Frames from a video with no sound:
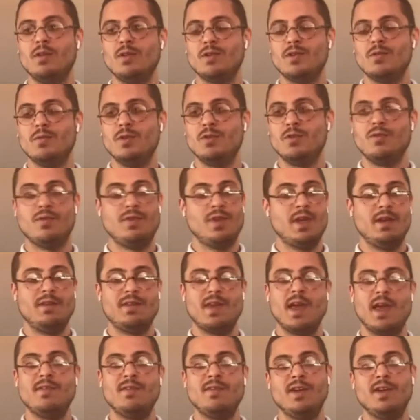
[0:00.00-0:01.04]
I also want to
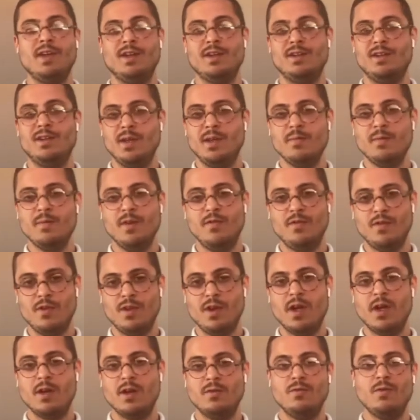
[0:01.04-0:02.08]
thank the entire team
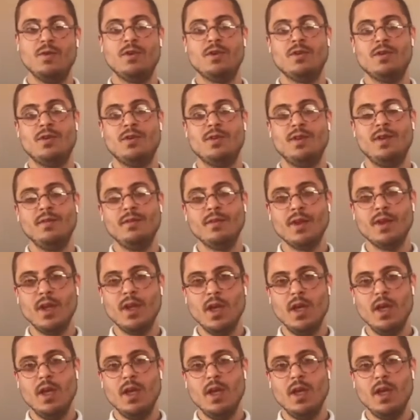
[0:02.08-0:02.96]
for the hard work on this.